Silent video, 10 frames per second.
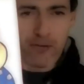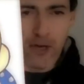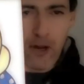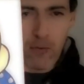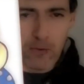don't
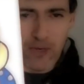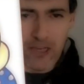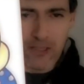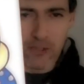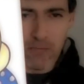know what we
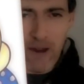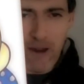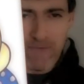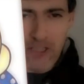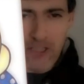can do. My
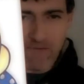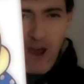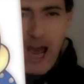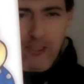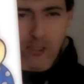voice is
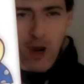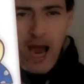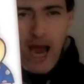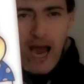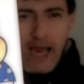far too
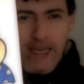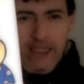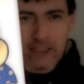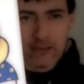high. And